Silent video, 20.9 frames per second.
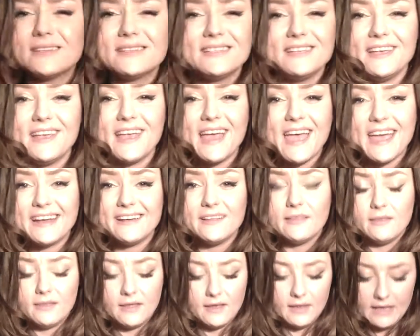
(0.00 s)
see
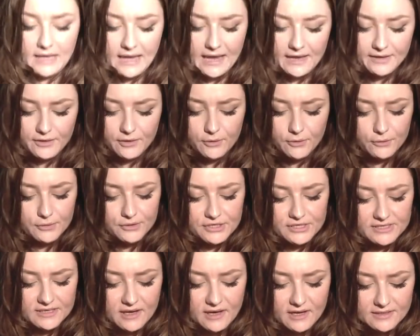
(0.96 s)
anything, can you? You're
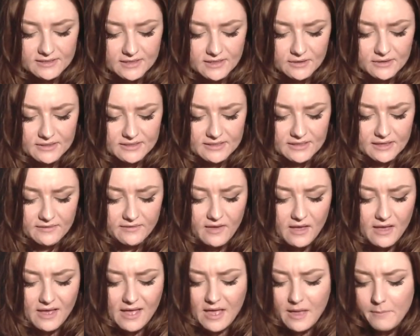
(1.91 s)
just asking yourself,
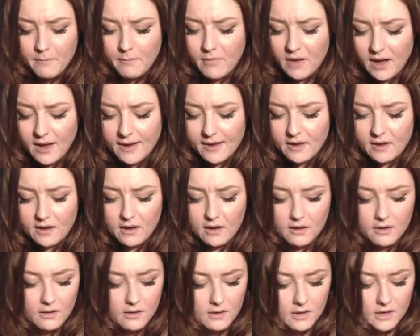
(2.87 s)

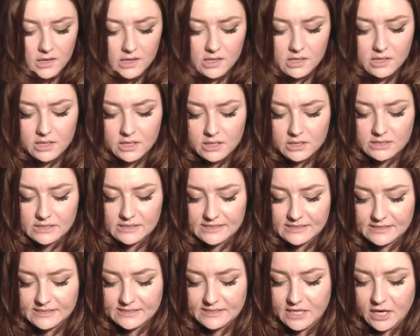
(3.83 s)
Maya,
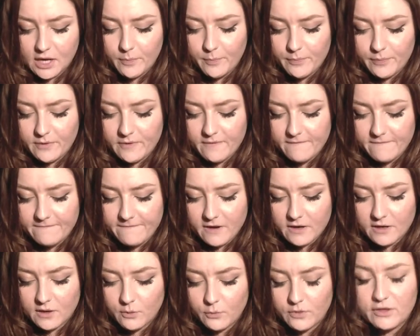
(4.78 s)
stop
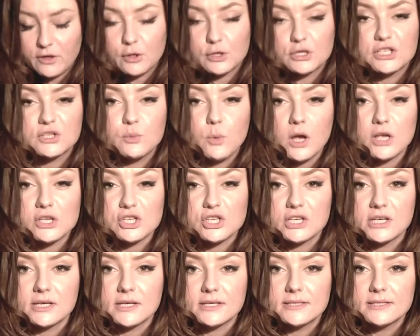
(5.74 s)
fucking with your
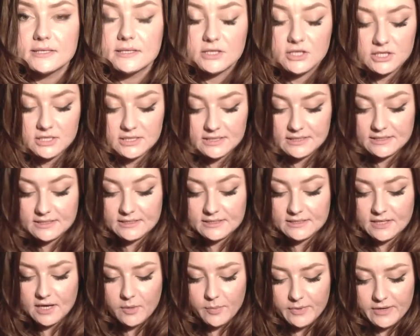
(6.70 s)
swatches. Just
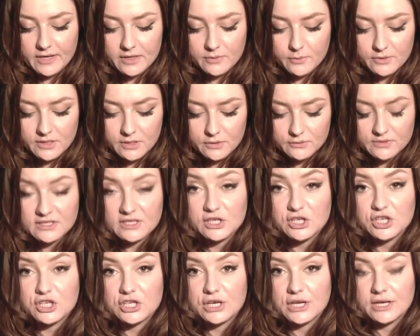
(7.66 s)
stop it. We don't see
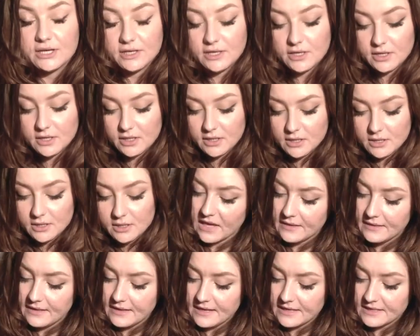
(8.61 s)
shit.
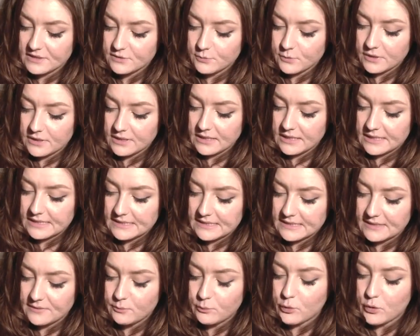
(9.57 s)
The next one is
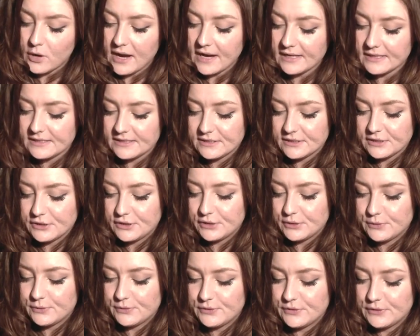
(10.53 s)
in Brights
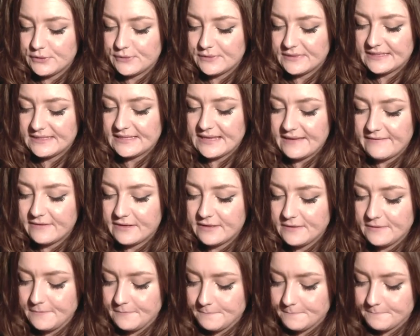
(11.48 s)
227.